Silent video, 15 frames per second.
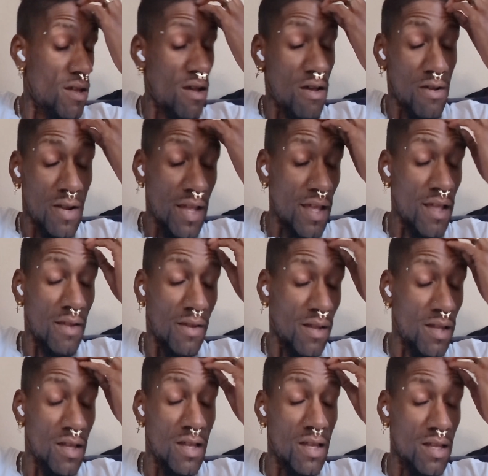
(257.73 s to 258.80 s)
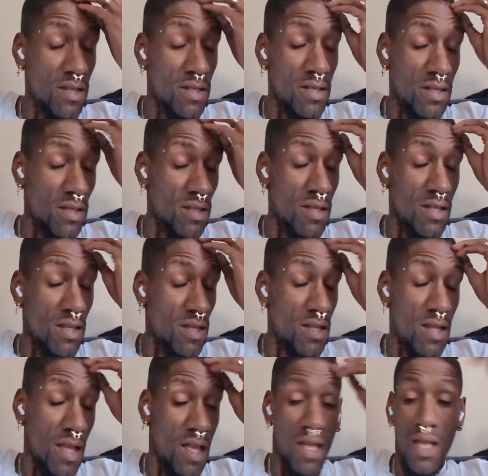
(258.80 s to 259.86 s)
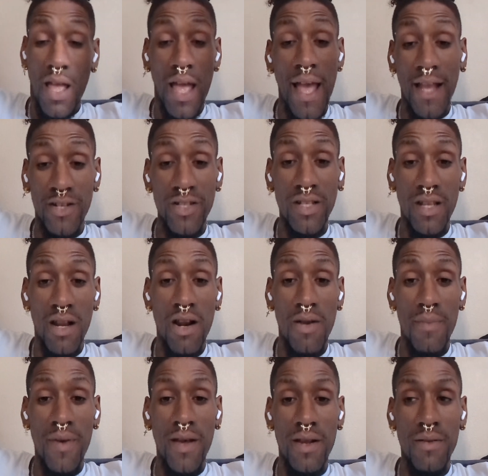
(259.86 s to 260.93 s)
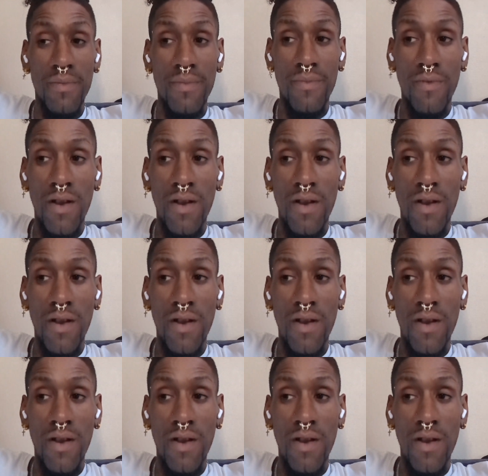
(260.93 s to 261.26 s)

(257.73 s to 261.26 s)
all that because I actually care about them.